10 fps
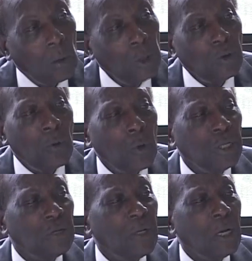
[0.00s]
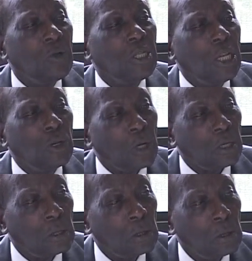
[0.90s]
which of course is very
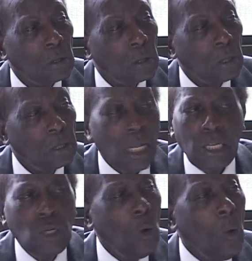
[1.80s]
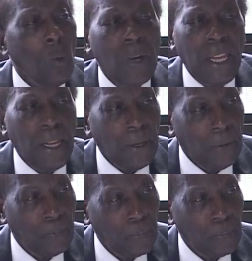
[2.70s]
ridiculous. There is no way,